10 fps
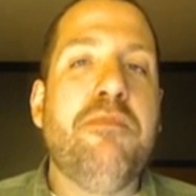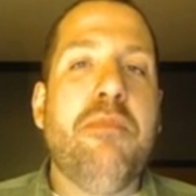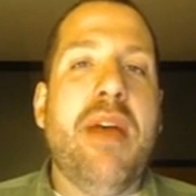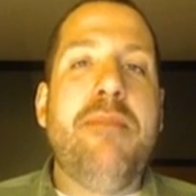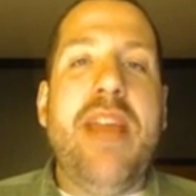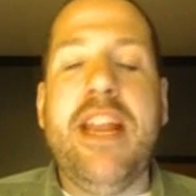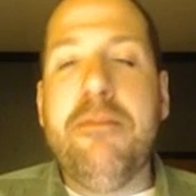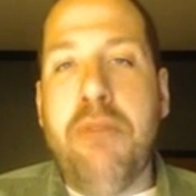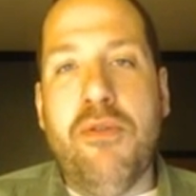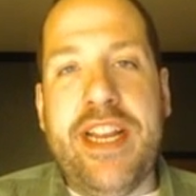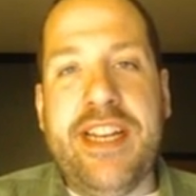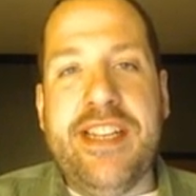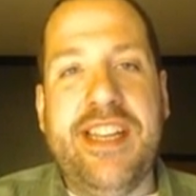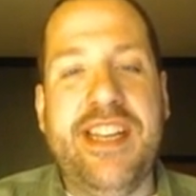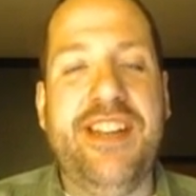my main point
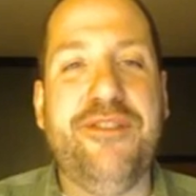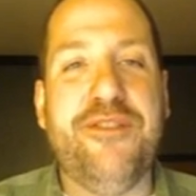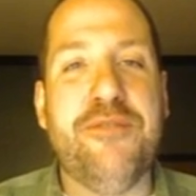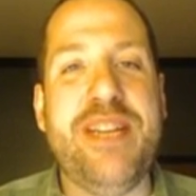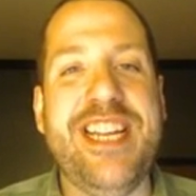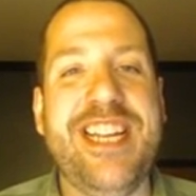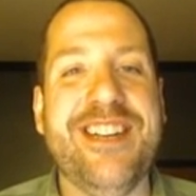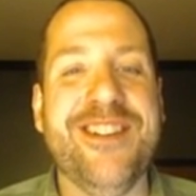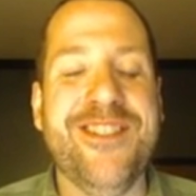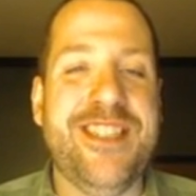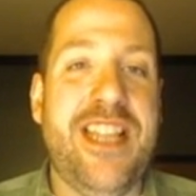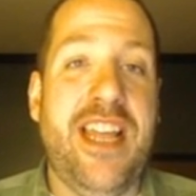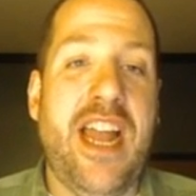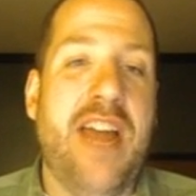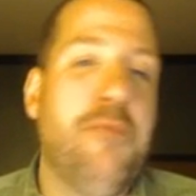for being here is
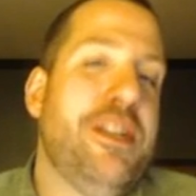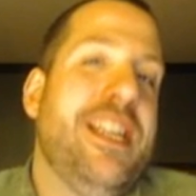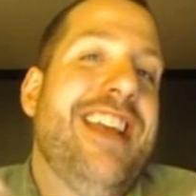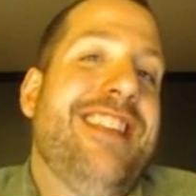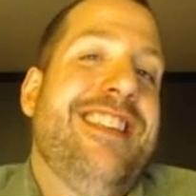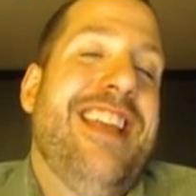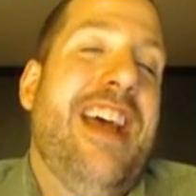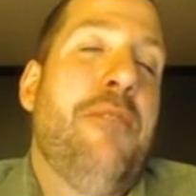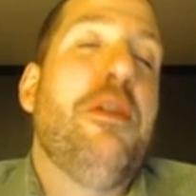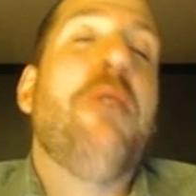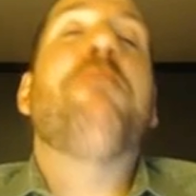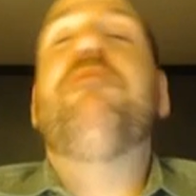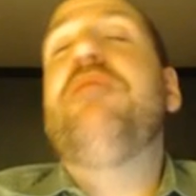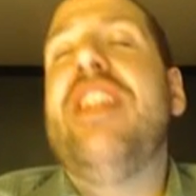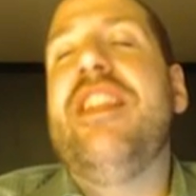that I would guess,
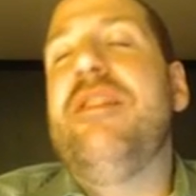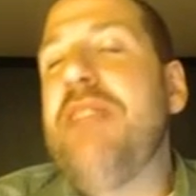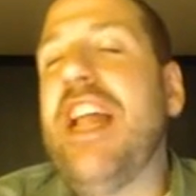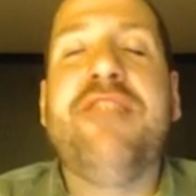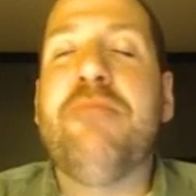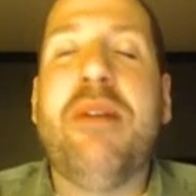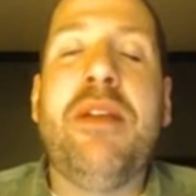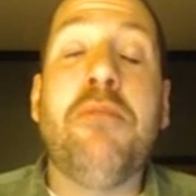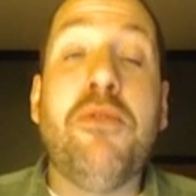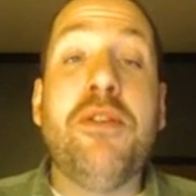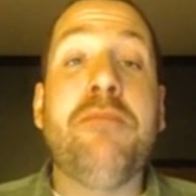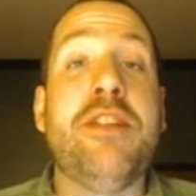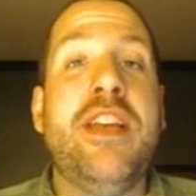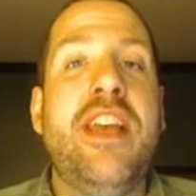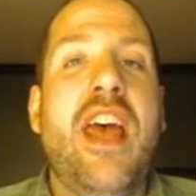not even my main point,
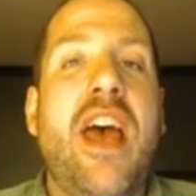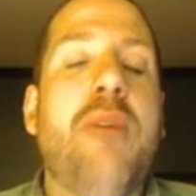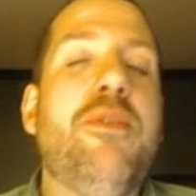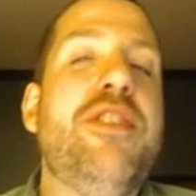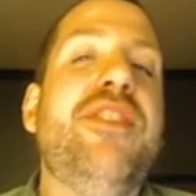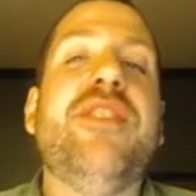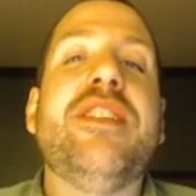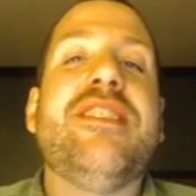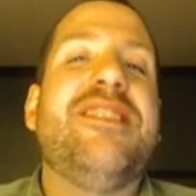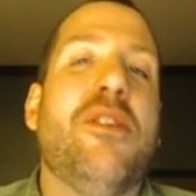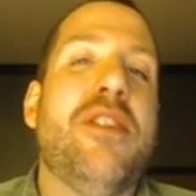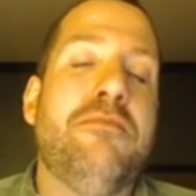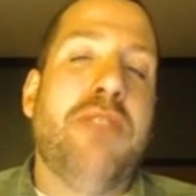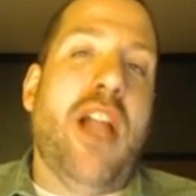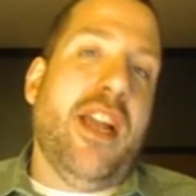but I wouldn't have even
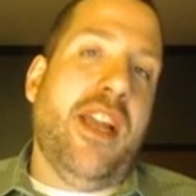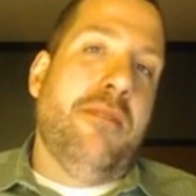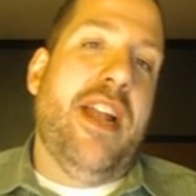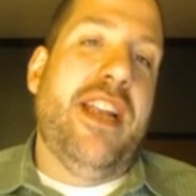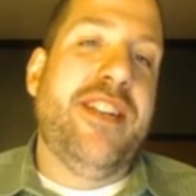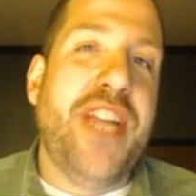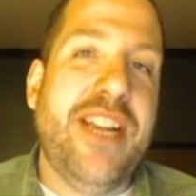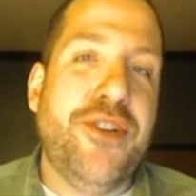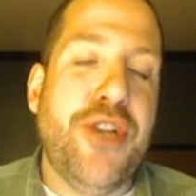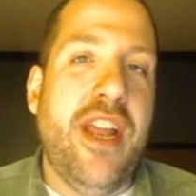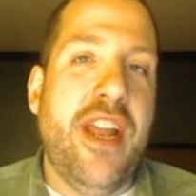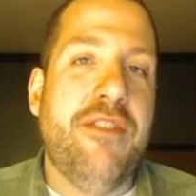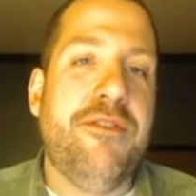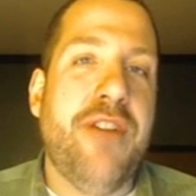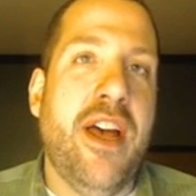started blogging about education
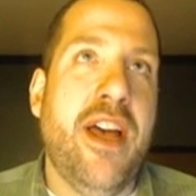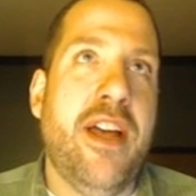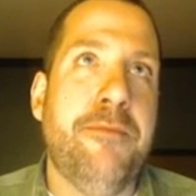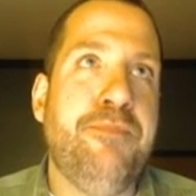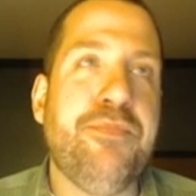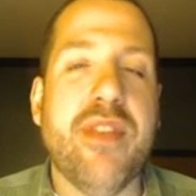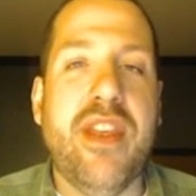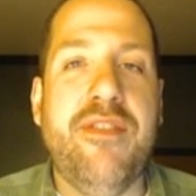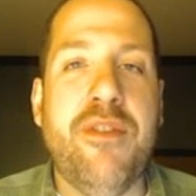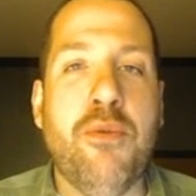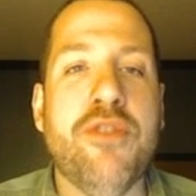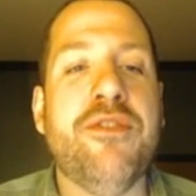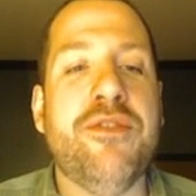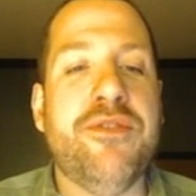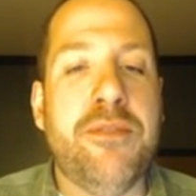if it weren't
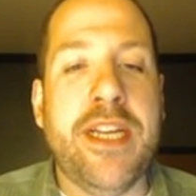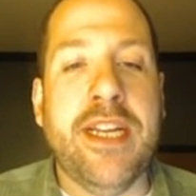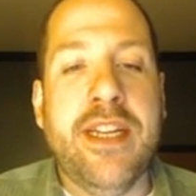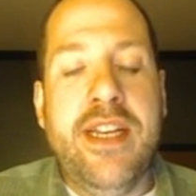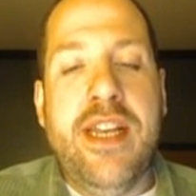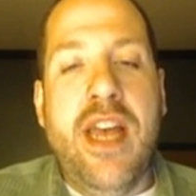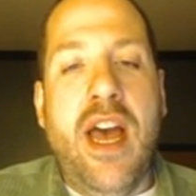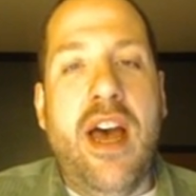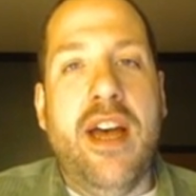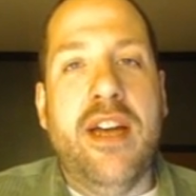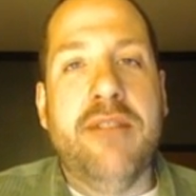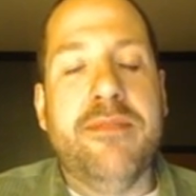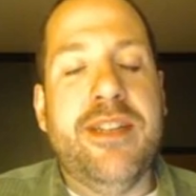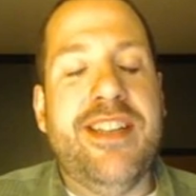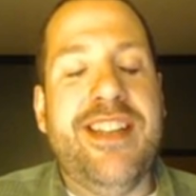for flipping.
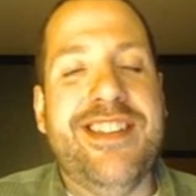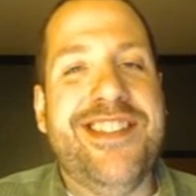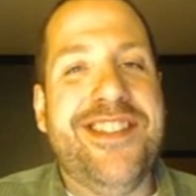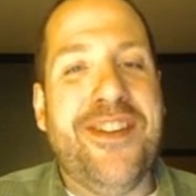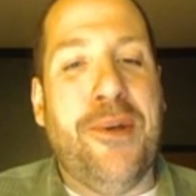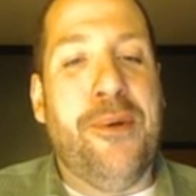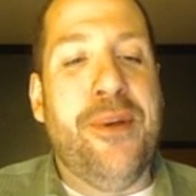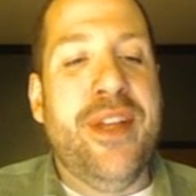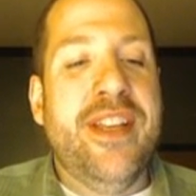And so